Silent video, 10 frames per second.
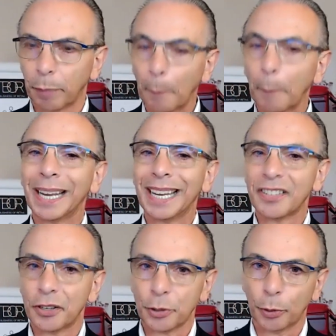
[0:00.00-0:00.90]
bumping
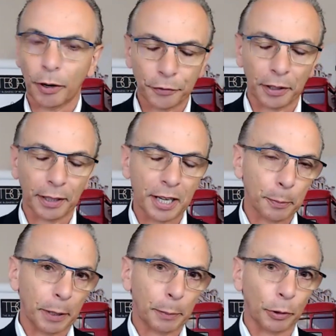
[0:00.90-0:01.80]
into too often
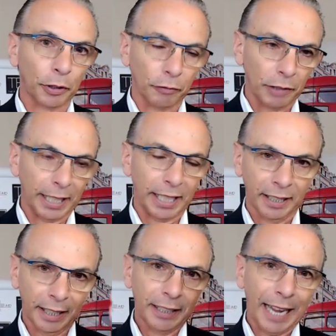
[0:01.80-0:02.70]
is people who can
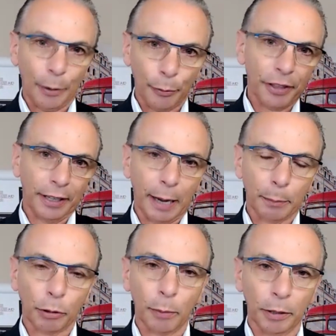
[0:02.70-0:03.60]
really outthink
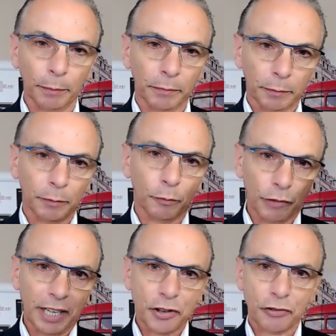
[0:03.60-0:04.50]
that problem,
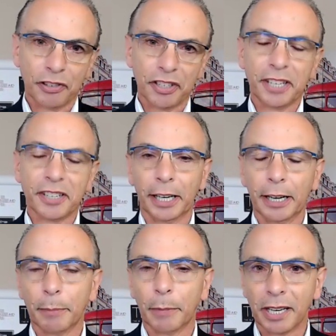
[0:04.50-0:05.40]
really strategic in
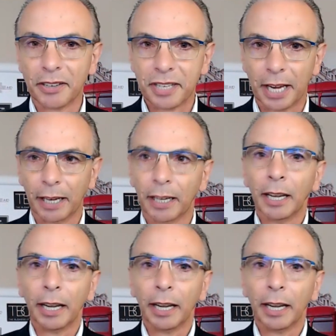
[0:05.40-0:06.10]
their mindset,